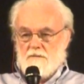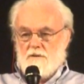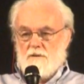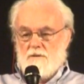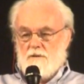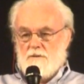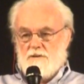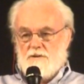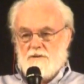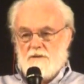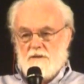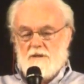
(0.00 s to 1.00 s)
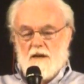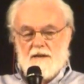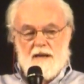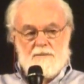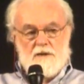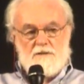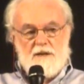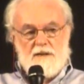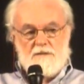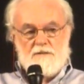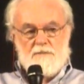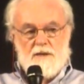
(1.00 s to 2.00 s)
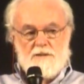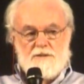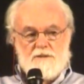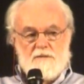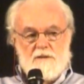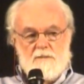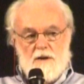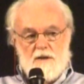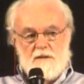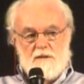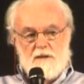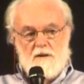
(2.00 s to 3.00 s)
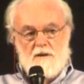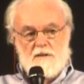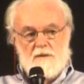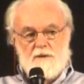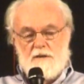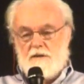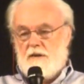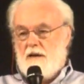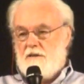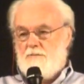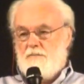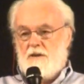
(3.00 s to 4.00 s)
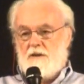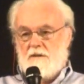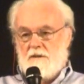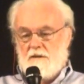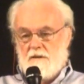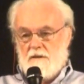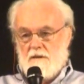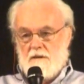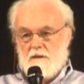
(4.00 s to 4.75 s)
to launch a dynamic transformation of the American economy that underpinned